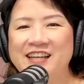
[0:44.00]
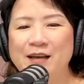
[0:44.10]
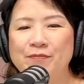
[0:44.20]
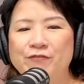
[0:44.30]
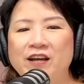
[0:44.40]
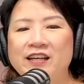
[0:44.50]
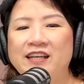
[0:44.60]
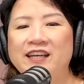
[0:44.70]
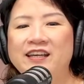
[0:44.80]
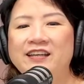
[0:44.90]
Happy
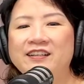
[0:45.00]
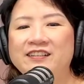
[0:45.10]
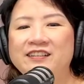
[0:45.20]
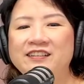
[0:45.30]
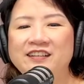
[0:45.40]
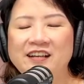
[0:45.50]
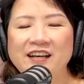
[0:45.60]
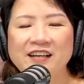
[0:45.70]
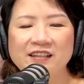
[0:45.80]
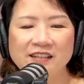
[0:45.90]
Friday.
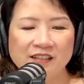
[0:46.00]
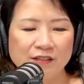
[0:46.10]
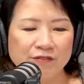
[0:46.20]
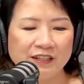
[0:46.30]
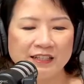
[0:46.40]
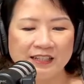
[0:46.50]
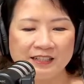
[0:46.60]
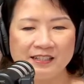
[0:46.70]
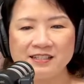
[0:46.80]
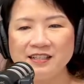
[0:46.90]
I love
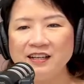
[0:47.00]
Fridays.